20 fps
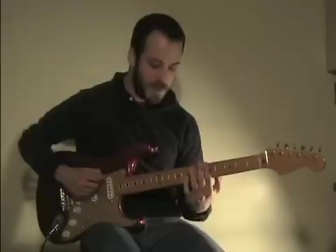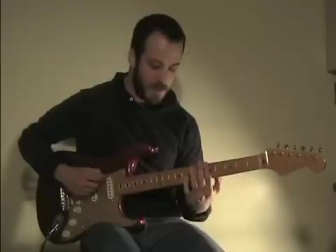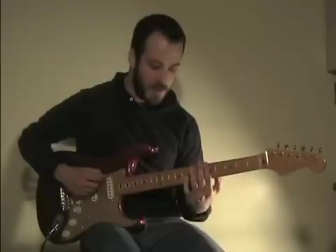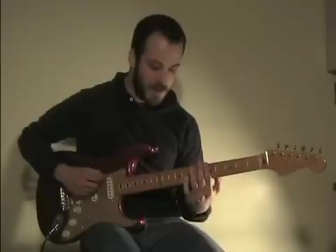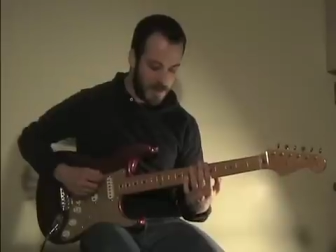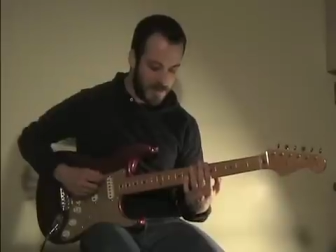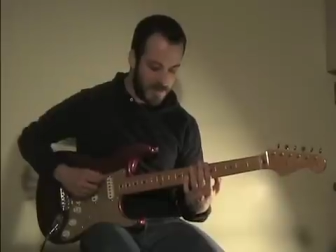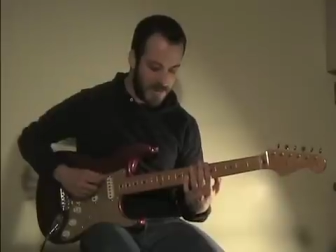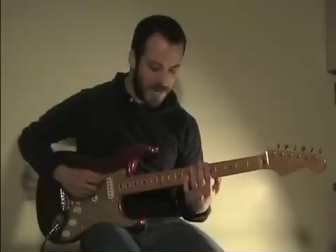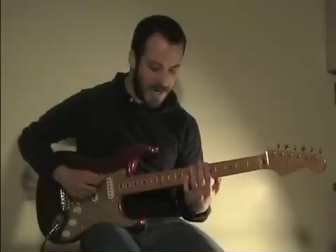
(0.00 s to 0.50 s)

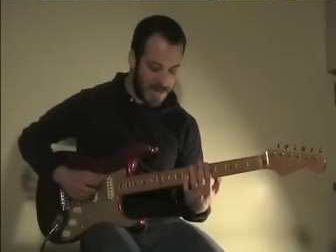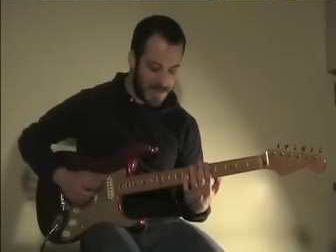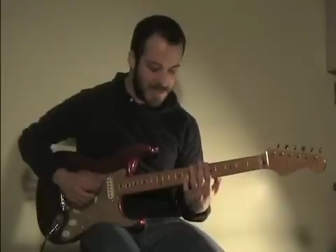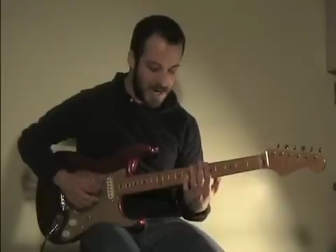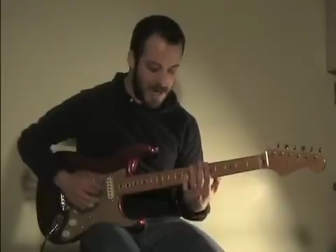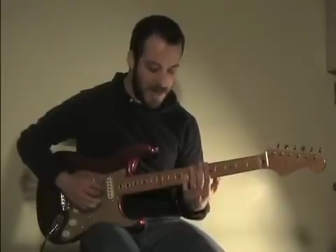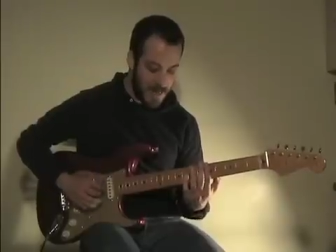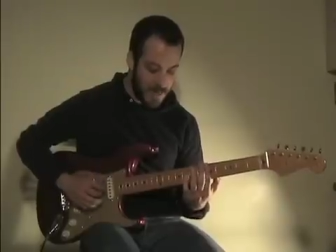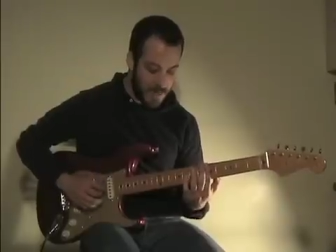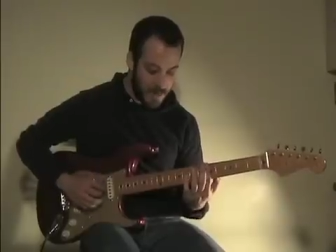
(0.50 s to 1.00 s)
Got a flat
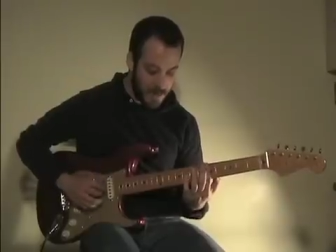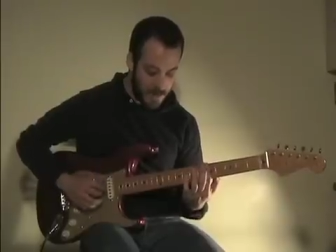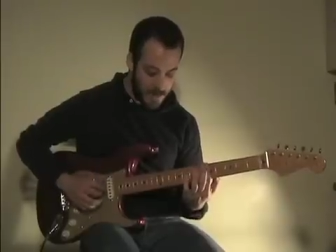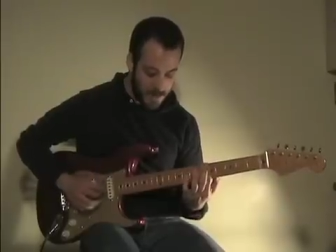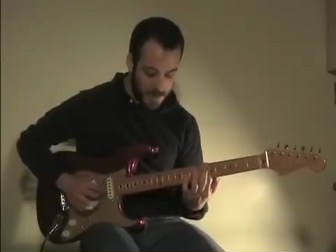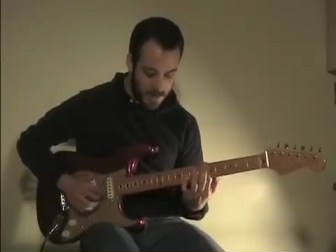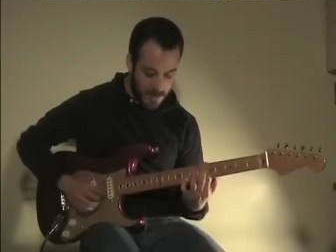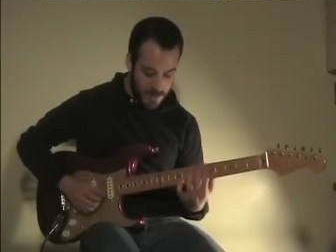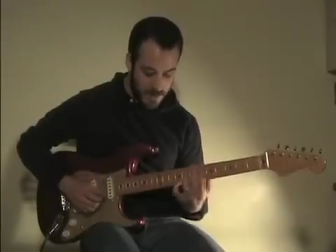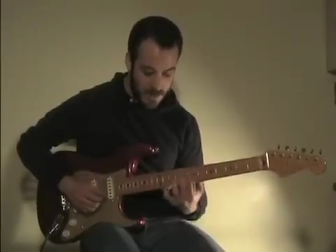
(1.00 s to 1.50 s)
10th,
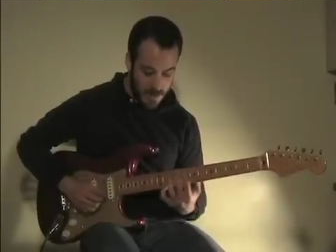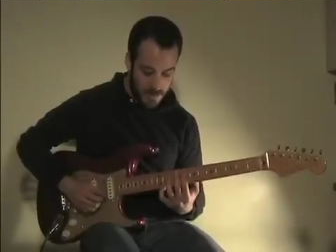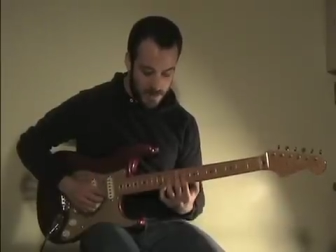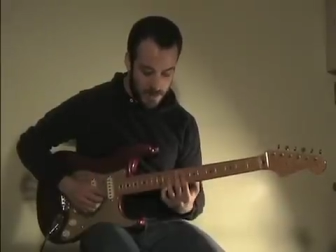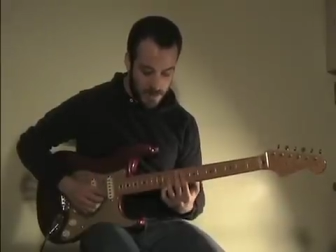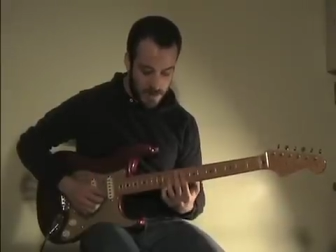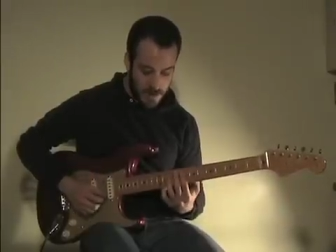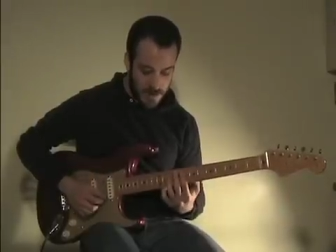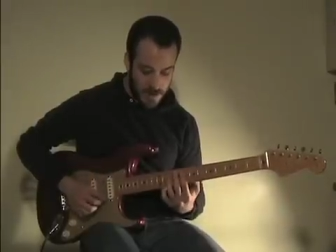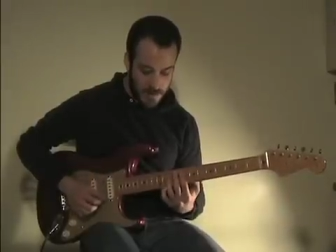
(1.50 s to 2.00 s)
then
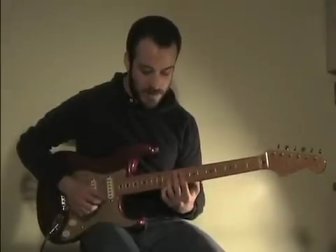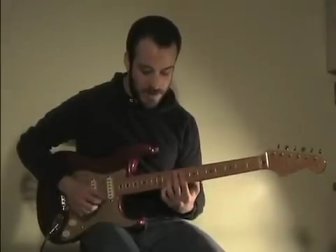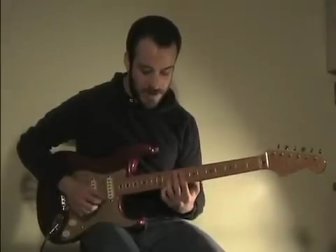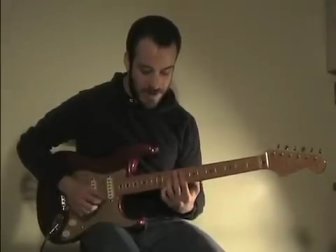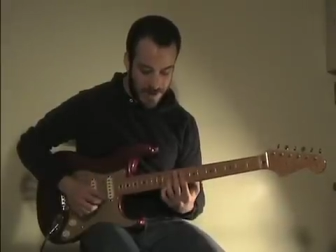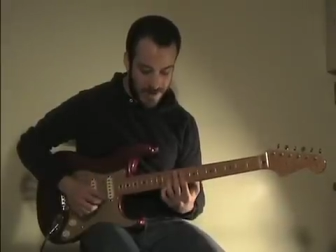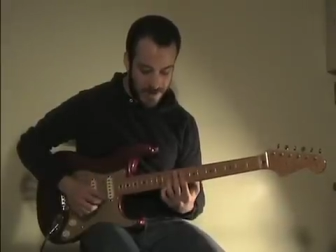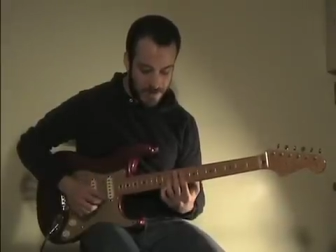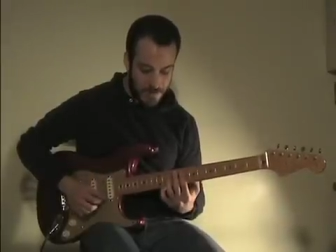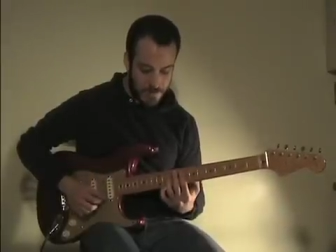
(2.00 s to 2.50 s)
we'd wind up
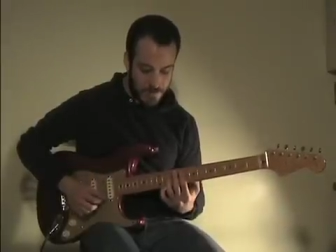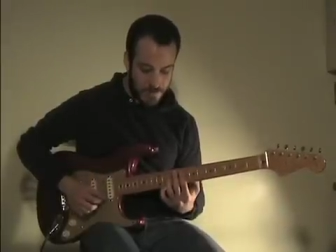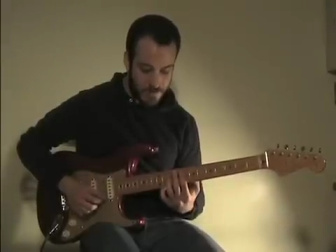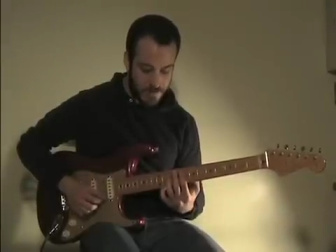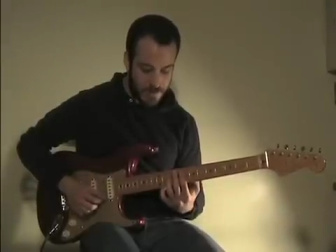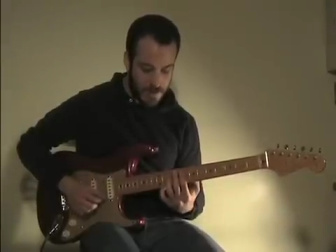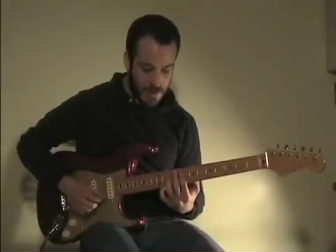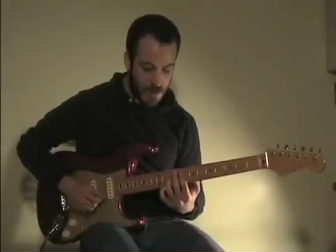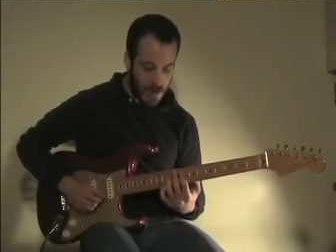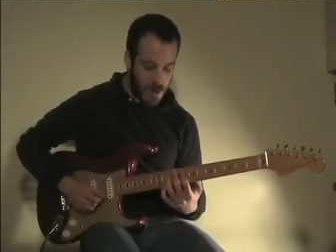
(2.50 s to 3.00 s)
here.
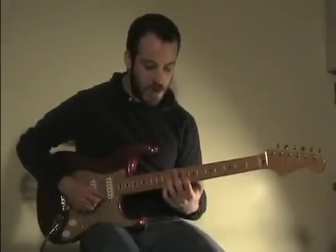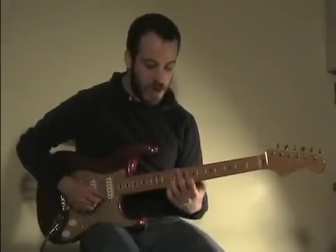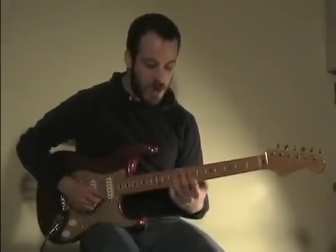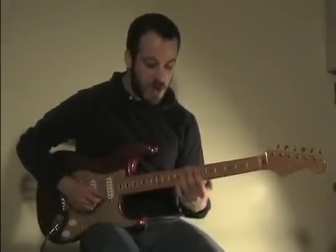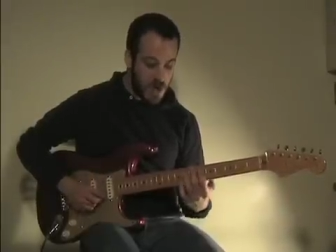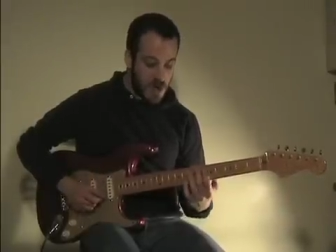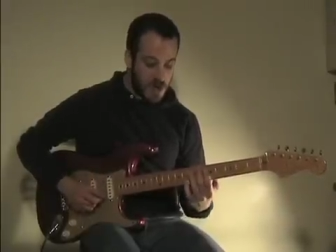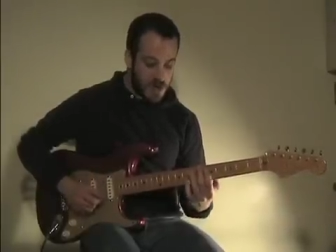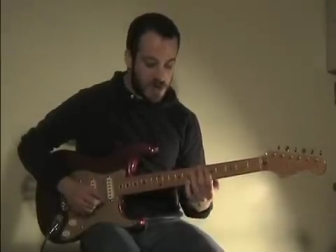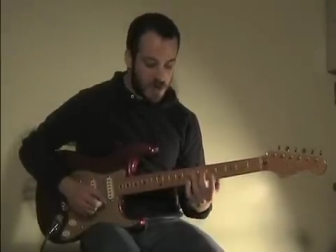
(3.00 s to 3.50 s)

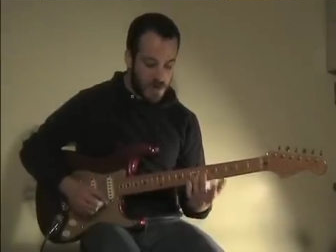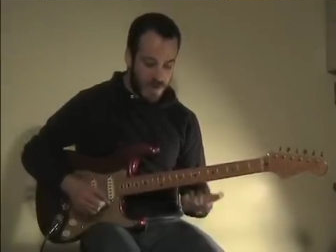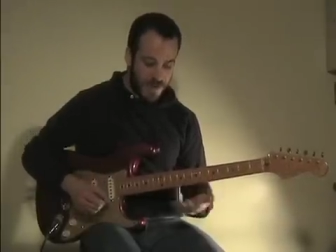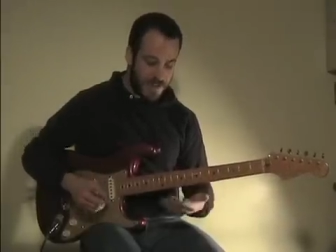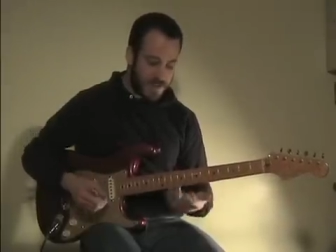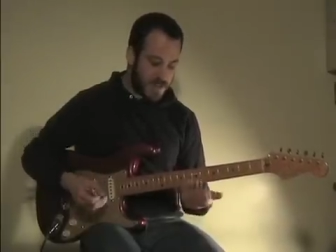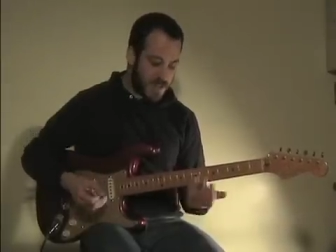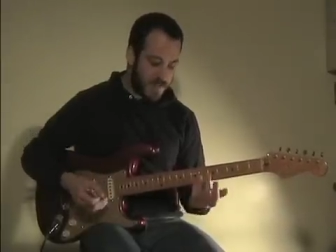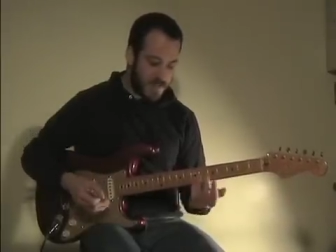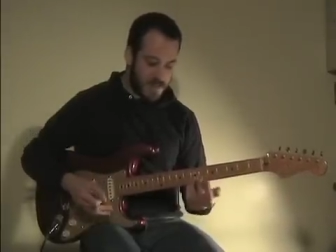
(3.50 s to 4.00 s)
So I
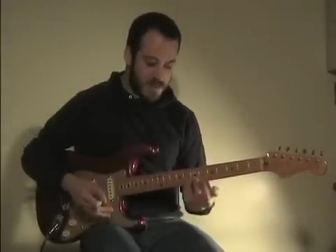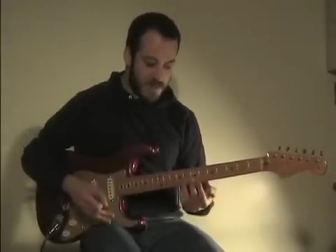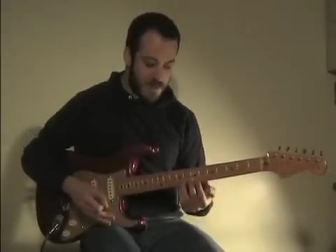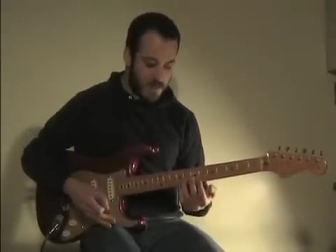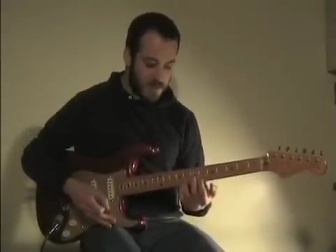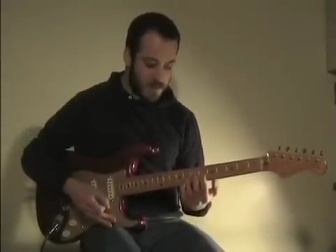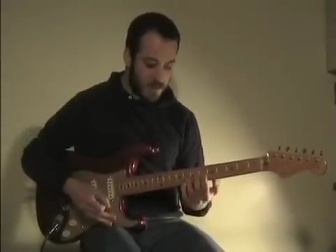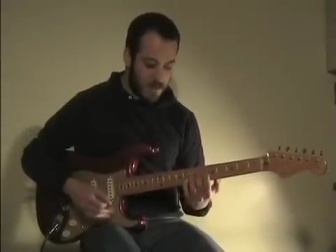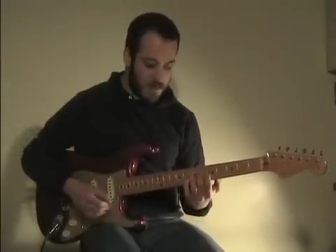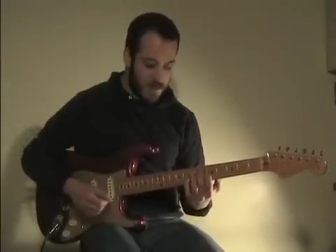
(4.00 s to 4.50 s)
just have this
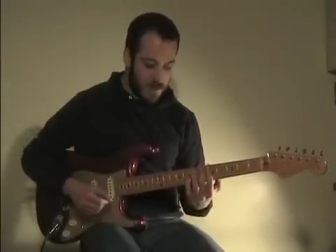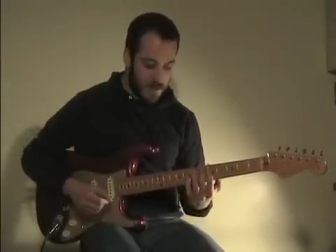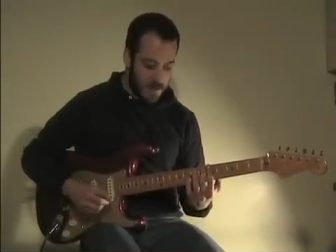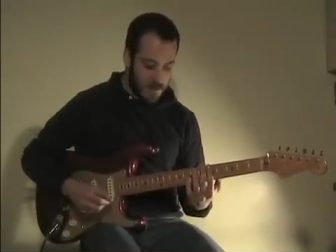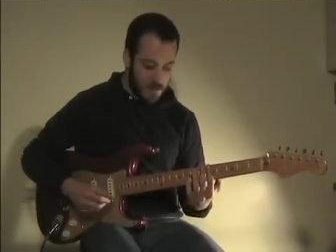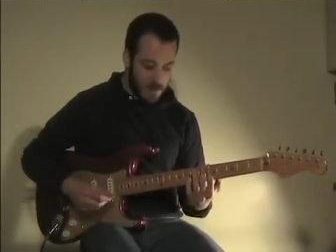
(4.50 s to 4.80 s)
other little thing I'll